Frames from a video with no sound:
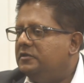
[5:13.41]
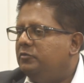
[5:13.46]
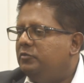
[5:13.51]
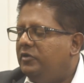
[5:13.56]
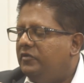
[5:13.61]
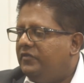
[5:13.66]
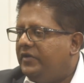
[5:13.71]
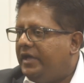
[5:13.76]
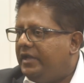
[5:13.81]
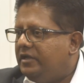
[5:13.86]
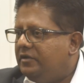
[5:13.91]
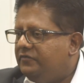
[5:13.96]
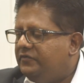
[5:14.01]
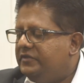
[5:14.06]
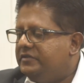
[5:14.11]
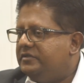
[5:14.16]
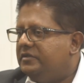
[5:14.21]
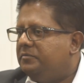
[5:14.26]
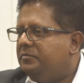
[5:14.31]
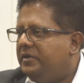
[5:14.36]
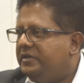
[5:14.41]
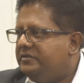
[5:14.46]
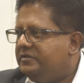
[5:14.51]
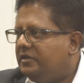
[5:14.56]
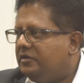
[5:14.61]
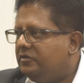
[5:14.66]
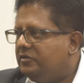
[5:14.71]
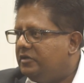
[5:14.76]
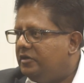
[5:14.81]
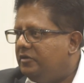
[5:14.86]
We've had a visit by
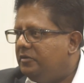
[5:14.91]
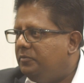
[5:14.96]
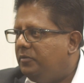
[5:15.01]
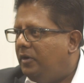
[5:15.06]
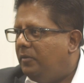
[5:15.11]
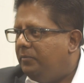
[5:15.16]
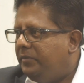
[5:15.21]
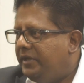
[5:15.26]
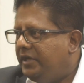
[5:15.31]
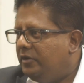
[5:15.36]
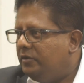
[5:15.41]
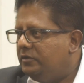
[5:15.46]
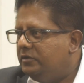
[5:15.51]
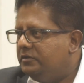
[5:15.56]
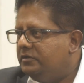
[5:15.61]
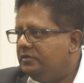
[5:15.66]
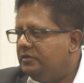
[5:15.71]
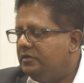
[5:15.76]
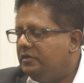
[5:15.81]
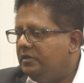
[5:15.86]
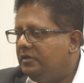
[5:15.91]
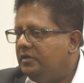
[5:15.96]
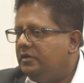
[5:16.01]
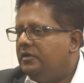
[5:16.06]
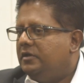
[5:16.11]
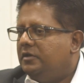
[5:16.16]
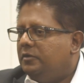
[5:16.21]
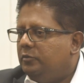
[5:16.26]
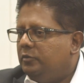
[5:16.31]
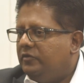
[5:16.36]
Secretary Pompeo,
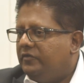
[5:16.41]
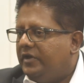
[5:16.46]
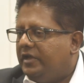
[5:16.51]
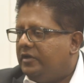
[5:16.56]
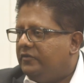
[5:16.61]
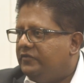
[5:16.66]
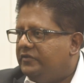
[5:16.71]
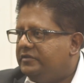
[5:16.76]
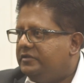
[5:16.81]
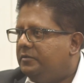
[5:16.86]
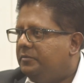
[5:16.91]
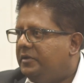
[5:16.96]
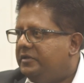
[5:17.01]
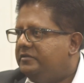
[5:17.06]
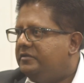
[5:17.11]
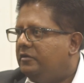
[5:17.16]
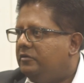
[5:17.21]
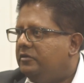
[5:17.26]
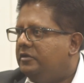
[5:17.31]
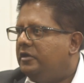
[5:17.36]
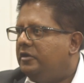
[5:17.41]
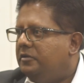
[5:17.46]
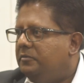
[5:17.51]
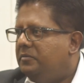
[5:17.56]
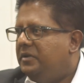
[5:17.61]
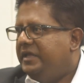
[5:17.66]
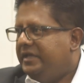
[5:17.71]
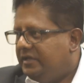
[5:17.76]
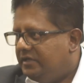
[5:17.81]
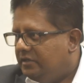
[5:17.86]
we've had a visit by Secretary
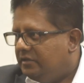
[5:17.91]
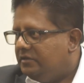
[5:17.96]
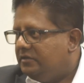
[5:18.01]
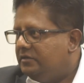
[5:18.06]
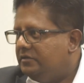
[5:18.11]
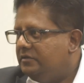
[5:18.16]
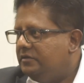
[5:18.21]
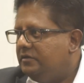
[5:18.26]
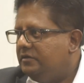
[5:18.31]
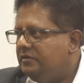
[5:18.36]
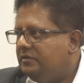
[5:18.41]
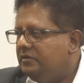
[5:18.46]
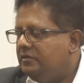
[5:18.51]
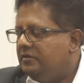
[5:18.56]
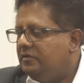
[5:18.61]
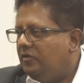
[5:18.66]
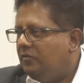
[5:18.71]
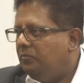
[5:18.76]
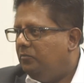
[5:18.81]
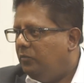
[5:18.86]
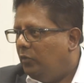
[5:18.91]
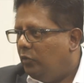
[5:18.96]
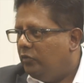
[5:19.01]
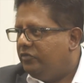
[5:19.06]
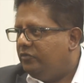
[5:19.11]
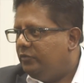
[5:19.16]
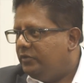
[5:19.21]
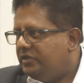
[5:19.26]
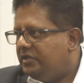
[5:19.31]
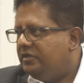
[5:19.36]
Blinken,
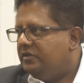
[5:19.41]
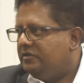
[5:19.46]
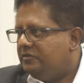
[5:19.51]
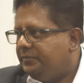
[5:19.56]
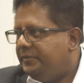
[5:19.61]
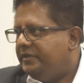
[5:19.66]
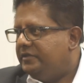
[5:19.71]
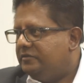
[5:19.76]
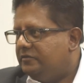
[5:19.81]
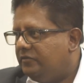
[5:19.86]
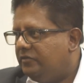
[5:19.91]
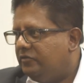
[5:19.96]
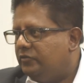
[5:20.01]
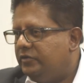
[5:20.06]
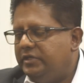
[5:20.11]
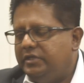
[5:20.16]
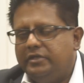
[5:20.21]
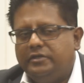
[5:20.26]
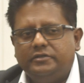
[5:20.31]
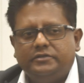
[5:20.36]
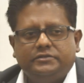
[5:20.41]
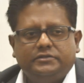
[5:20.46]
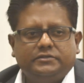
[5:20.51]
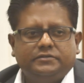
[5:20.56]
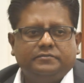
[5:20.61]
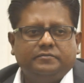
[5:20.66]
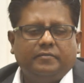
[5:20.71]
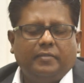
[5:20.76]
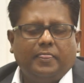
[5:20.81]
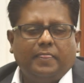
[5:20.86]
both within the space of 3 years.
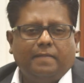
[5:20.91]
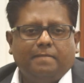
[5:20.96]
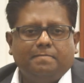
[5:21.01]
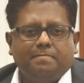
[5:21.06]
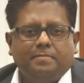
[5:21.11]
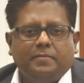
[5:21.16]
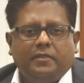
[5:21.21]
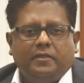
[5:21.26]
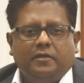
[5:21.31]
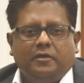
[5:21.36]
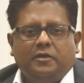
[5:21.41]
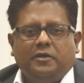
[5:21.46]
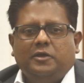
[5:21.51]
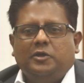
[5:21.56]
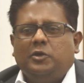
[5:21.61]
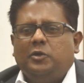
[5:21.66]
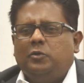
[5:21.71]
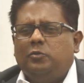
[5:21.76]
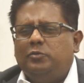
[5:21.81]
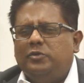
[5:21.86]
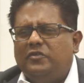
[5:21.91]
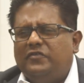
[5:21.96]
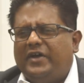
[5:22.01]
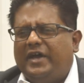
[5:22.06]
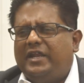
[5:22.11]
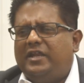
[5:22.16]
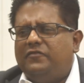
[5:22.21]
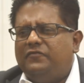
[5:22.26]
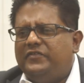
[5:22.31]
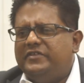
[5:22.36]
We've
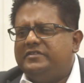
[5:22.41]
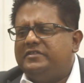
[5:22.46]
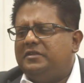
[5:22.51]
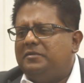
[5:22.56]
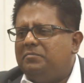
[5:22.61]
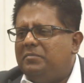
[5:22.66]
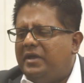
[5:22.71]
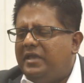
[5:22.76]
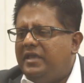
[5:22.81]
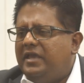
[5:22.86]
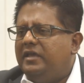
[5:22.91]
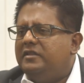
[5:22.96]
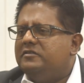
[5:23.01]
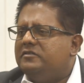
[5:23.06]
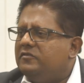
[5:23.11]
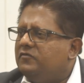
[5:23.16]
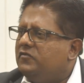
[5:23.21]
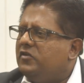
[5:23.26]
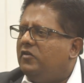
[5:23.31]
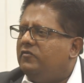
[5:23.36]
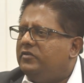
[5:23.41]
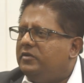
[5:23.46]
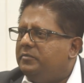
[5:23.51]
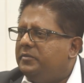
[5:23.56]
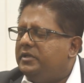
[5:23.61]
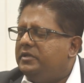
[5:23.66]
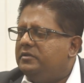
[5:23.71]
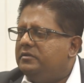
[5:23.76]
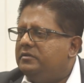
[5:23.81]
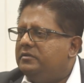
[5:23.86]
had a visit by heads of
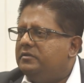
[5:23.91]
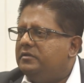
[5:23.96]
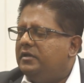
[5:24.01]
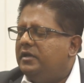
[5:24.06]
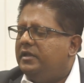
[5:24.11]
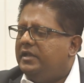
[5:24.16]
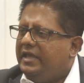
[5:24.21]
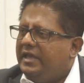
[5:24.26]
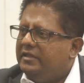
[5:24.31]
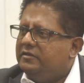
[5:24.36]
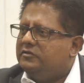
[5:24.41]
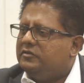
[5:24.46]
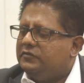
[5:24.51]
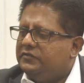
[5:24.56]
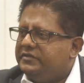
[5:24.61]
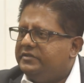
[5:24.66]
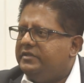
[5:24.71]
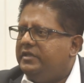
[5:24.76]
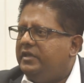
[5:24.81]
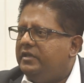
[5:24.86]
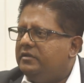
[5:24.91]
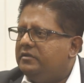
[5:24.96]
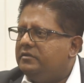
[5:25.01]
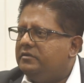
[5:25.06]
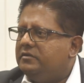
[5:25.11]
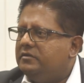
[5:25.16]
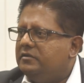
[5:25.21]
government and heads of state